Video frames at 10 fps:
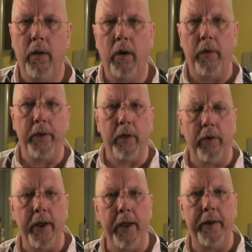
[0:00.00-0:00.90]
On the
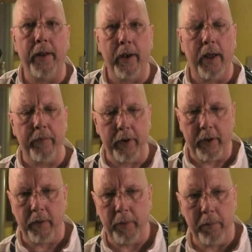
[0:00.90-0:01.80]
other hand, a leaven
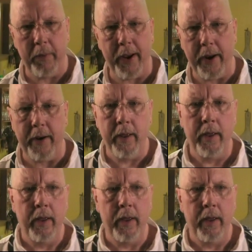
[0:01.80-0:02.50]
can be made